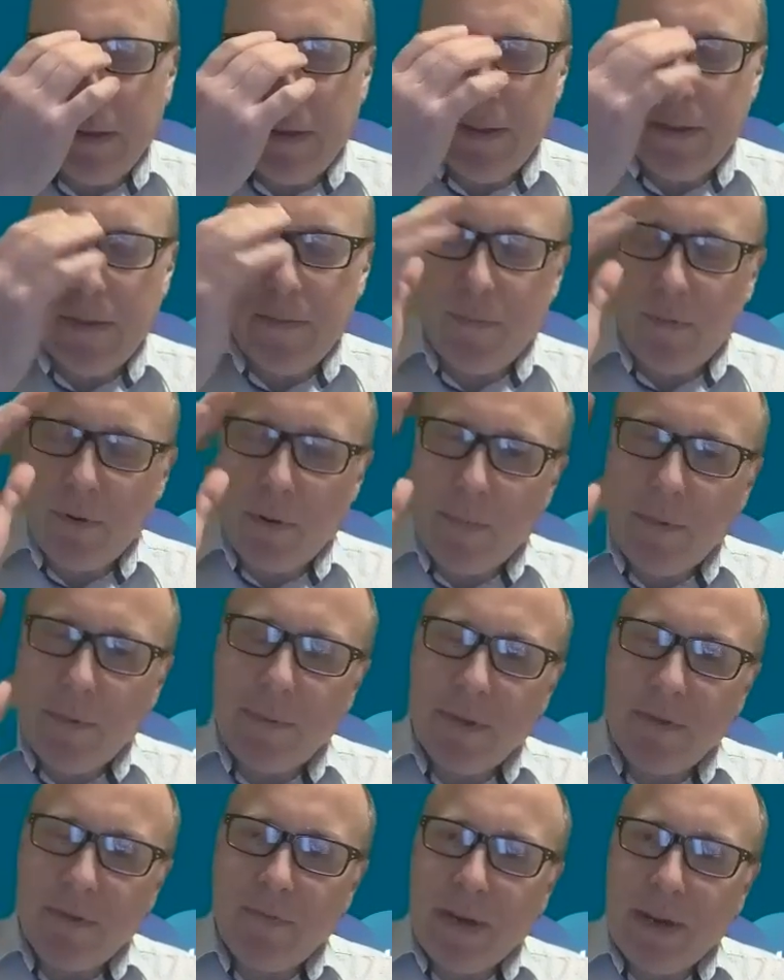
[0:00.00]
the problem
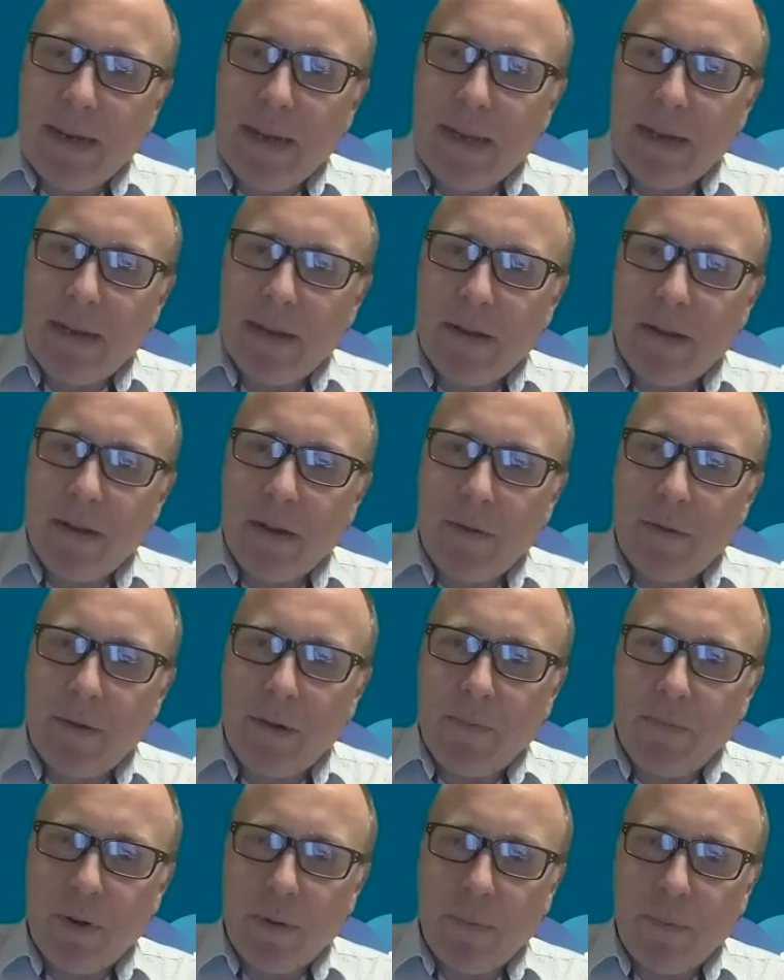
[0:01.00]
is really
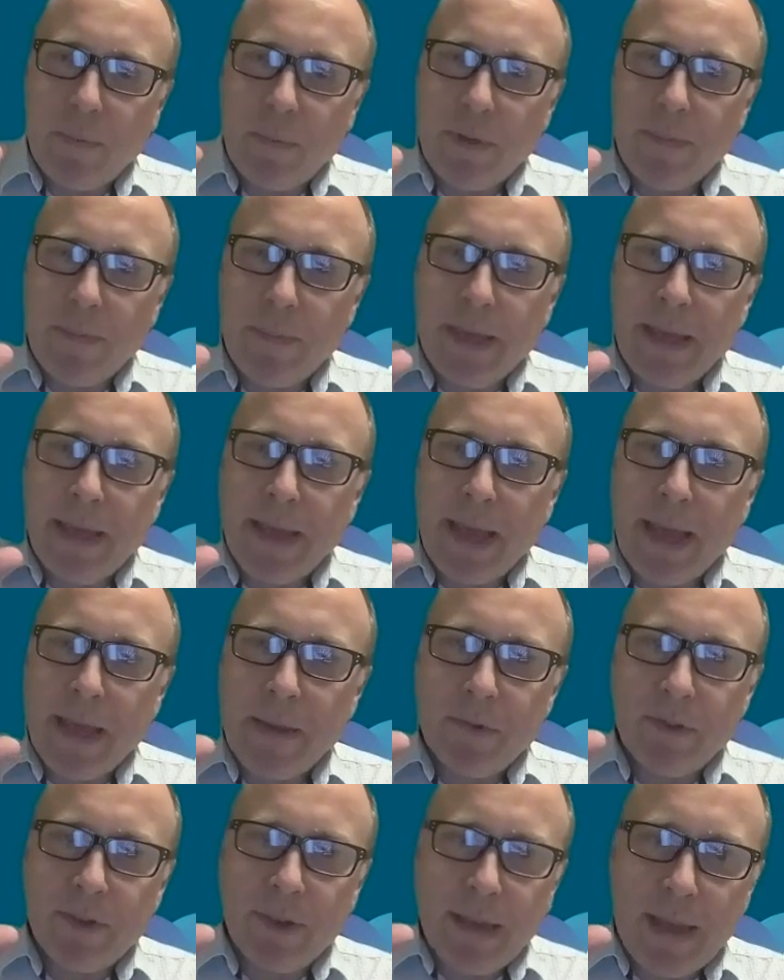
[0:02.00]
a problem with being
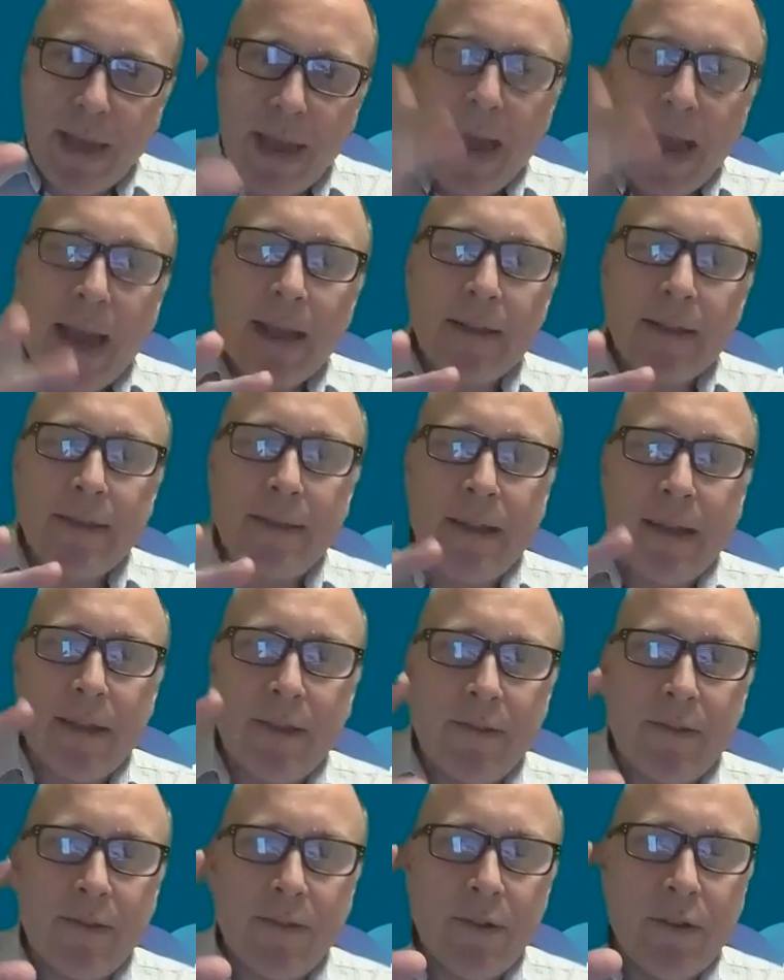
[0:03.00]
able to
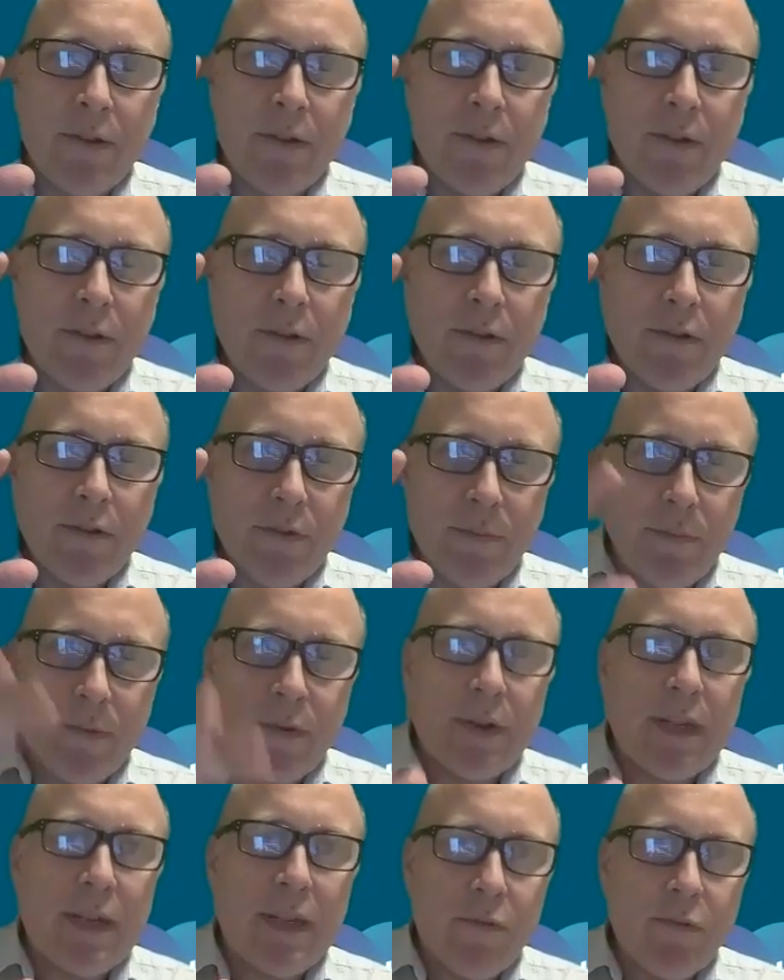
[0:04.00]
access your
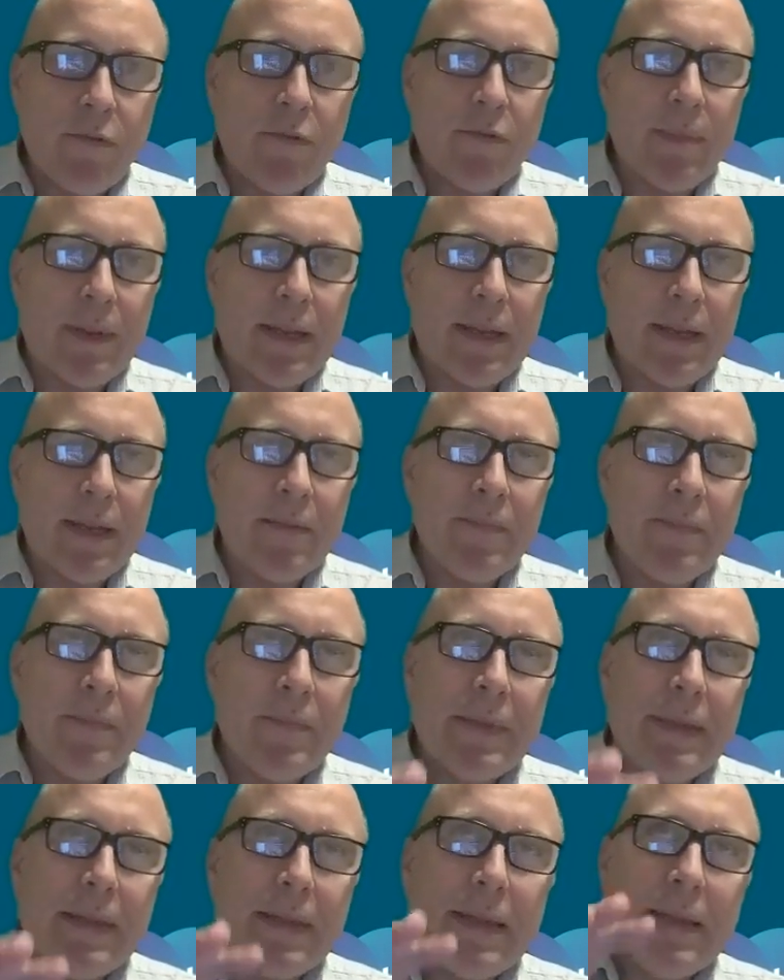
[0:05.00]
body normally.
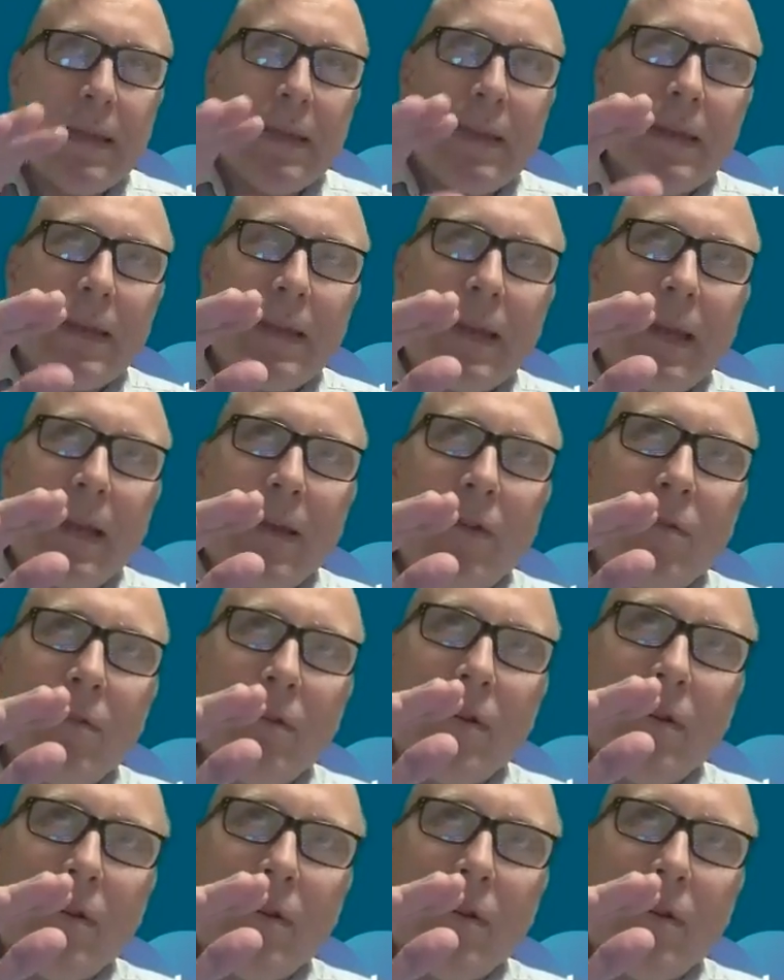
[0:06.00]
Now,